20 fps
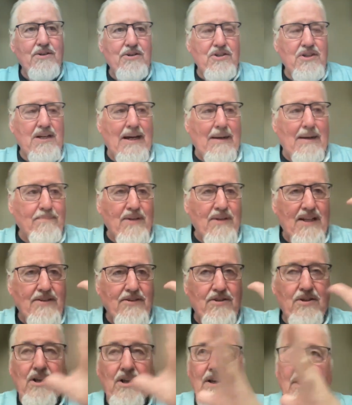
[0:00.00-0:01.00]
and stopped.
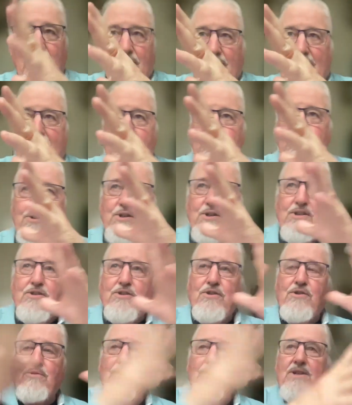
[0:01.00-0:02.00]
That is
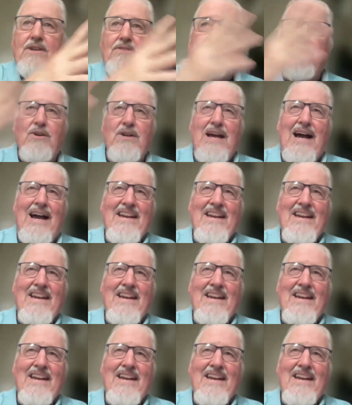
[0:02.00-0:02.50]
just too different.